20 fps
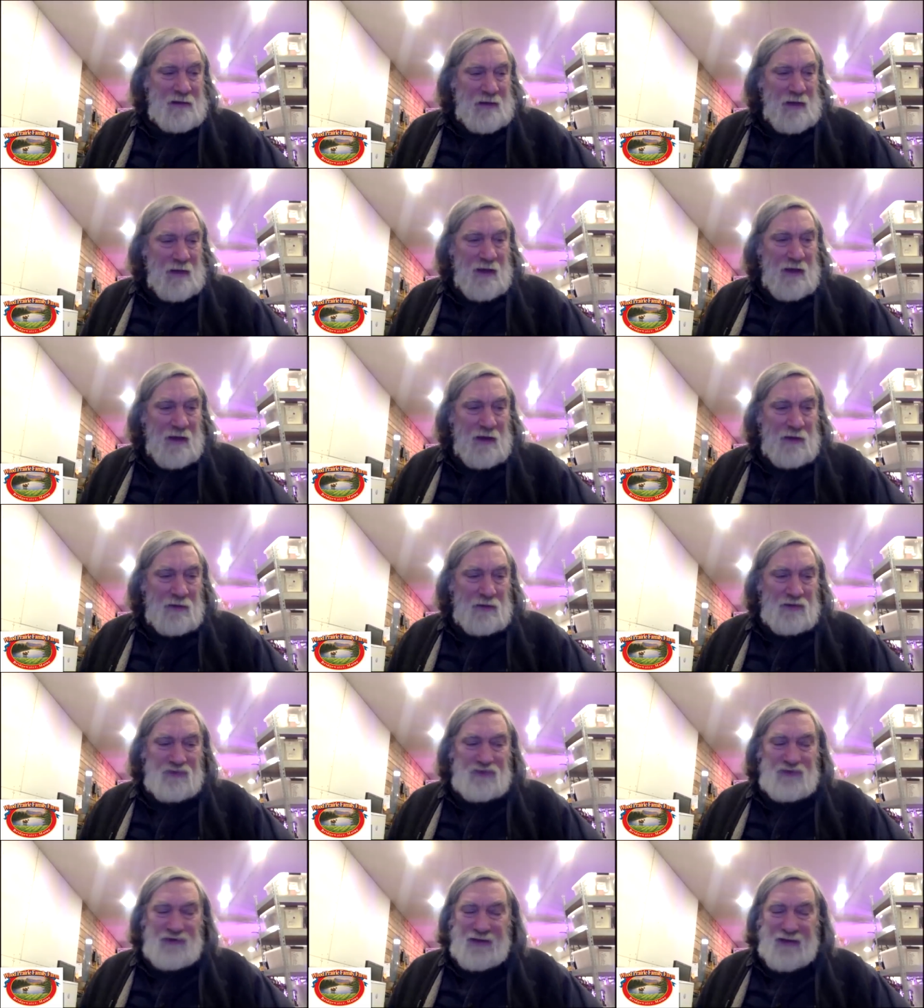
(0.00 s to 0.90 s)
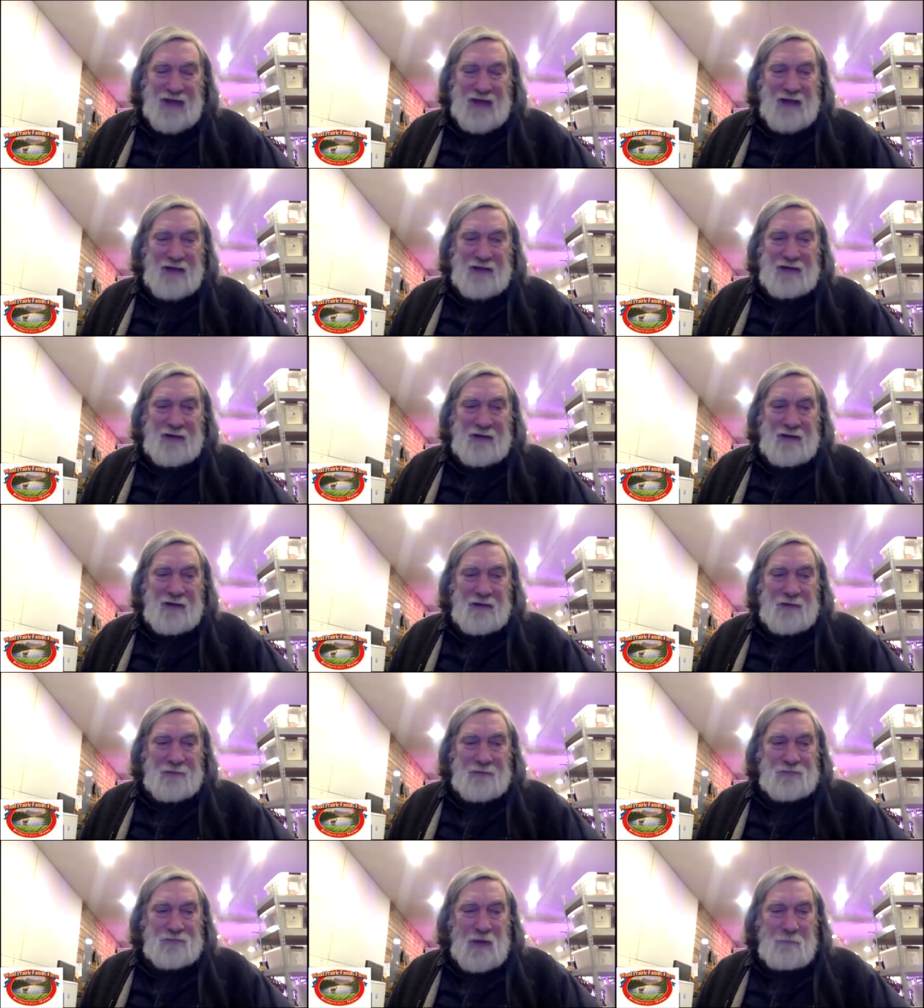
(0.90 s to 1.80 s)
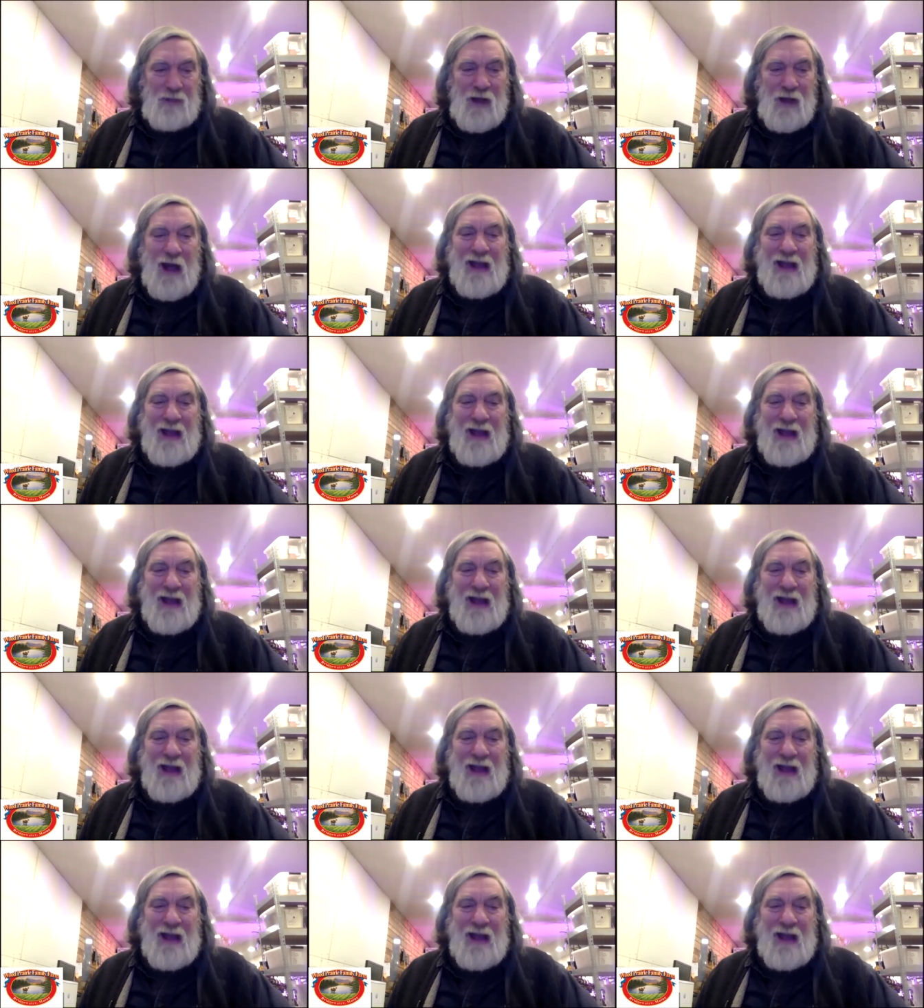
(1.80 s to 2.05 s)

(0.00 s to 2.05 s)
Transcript: And uh, Aroostook County